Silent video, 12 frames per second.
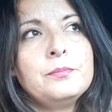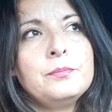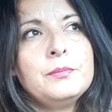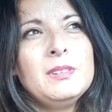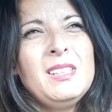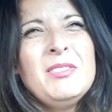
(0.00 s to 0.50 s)

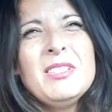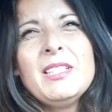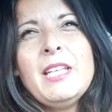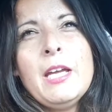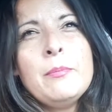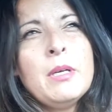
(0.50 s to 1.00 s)
He was a
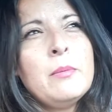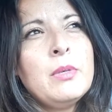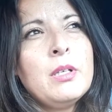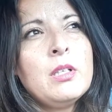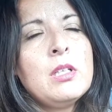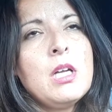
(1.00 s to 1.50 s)
gang
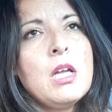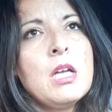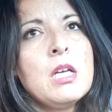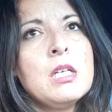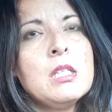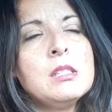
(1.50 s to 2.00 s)
member
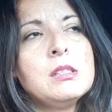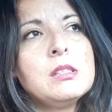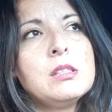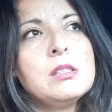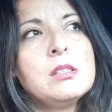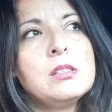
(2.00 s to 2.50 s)
and
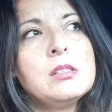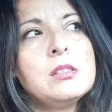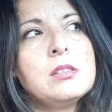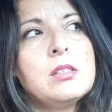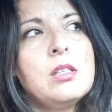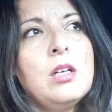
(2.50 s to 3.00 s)

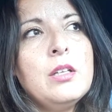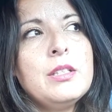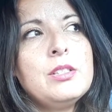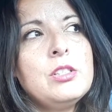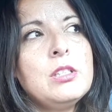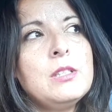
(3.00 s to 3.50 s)
all this
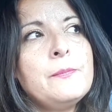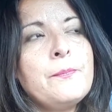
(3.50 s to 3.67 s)
shit.